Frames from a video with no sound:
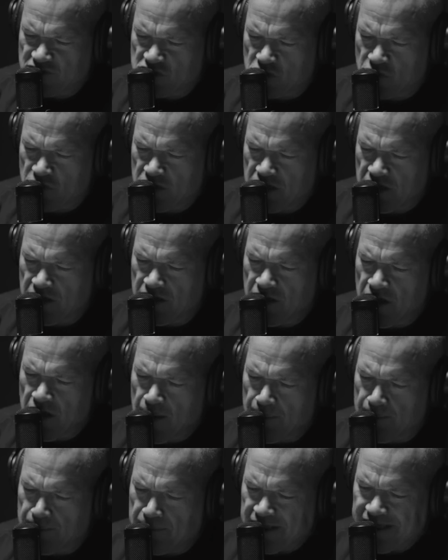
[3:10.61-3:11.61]
screen
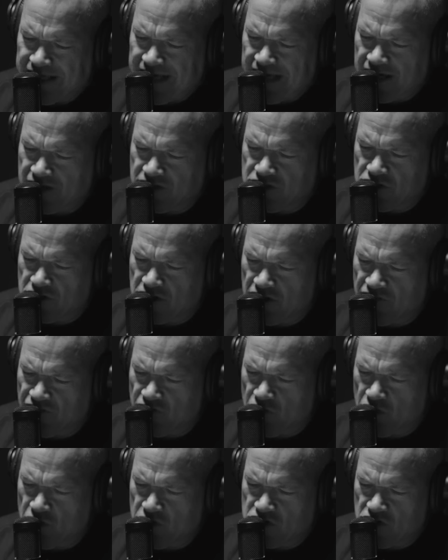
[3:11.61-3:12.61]
began to
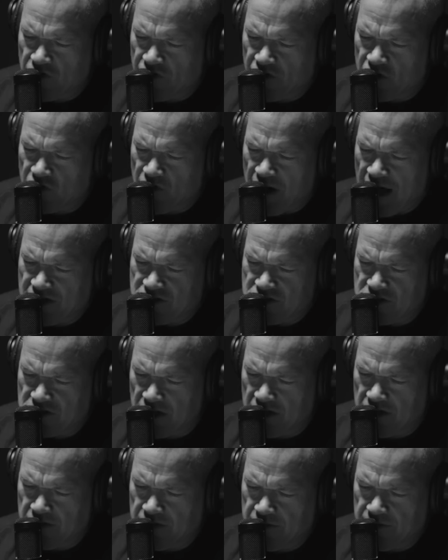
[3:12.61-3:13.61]
converge on the crash
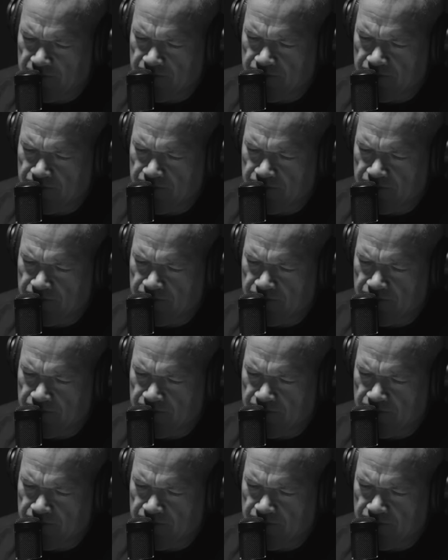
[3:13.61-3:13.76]
site.